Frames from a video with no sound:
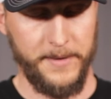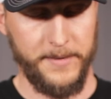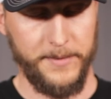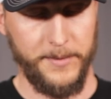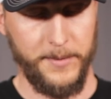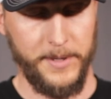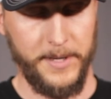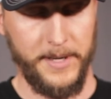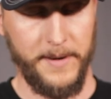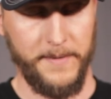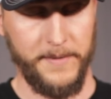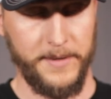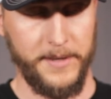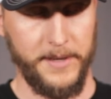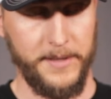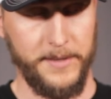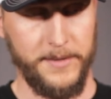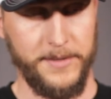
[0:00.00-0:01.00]
or 20 different
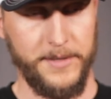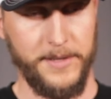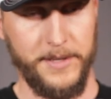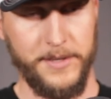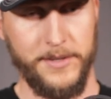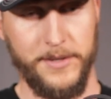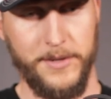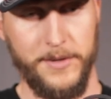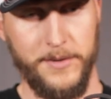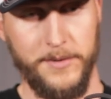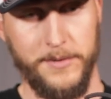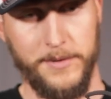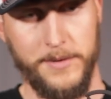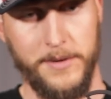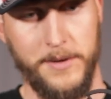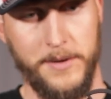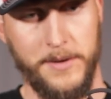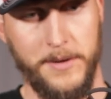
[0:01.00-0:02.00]
colors you can
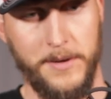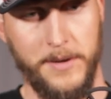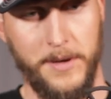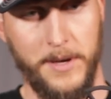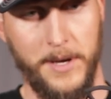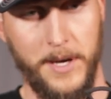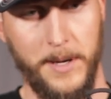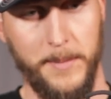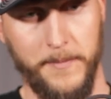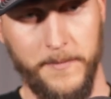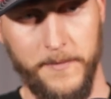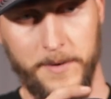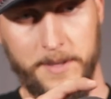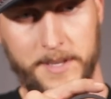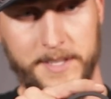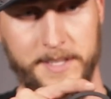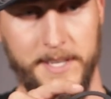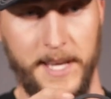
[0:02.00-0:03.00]
choose for
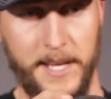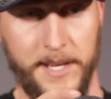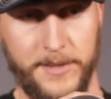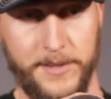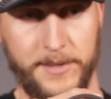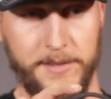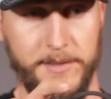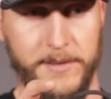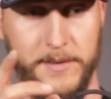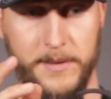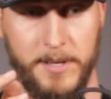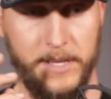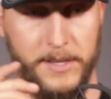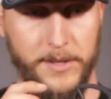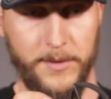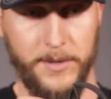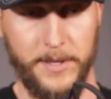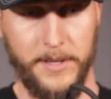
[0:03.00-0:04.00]
these cages,
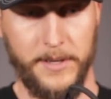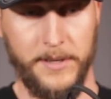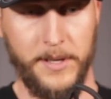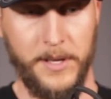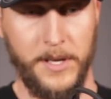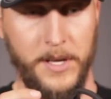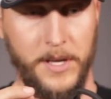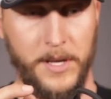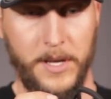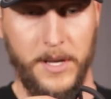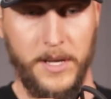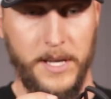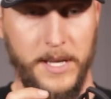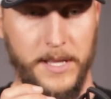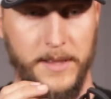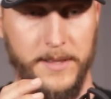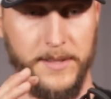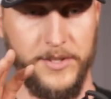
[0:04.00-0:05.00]
and you can
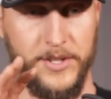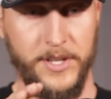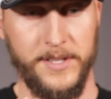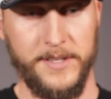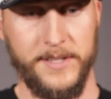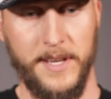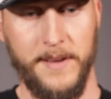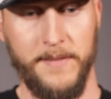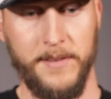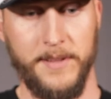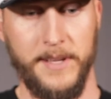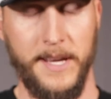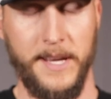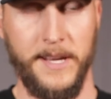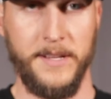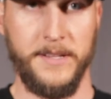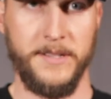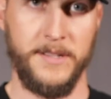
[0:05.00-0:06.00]
the Gen 7
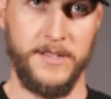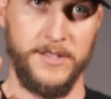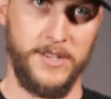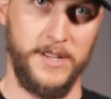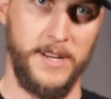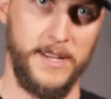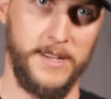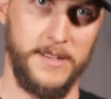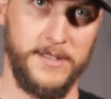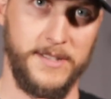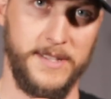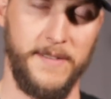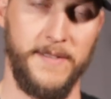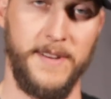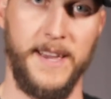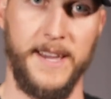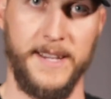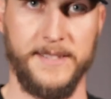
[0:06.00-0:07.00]
cage and the
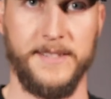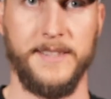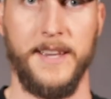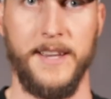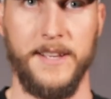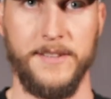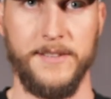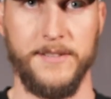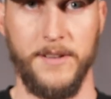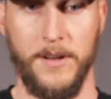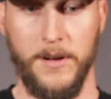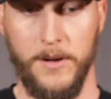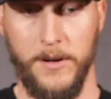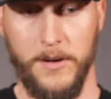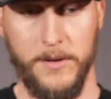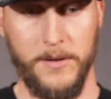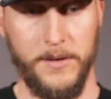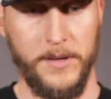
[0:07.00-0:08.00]
Gen7x cages
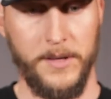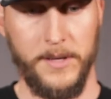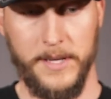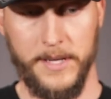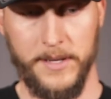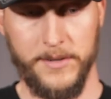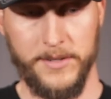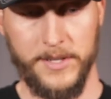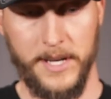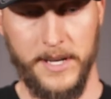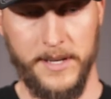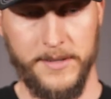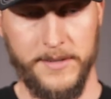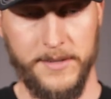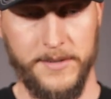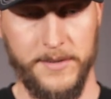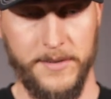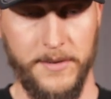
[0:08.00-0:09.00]
all
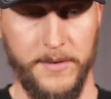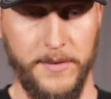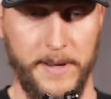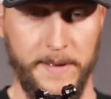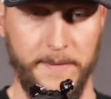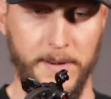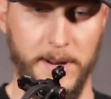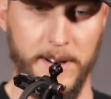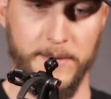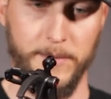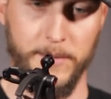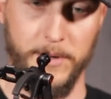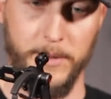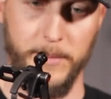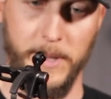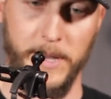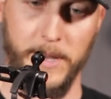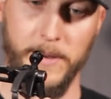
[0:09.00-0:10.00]
interchange, so you don't ever have to
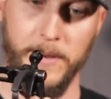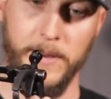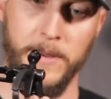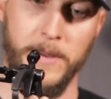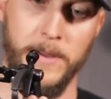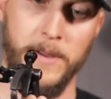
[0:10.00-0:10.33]
worry about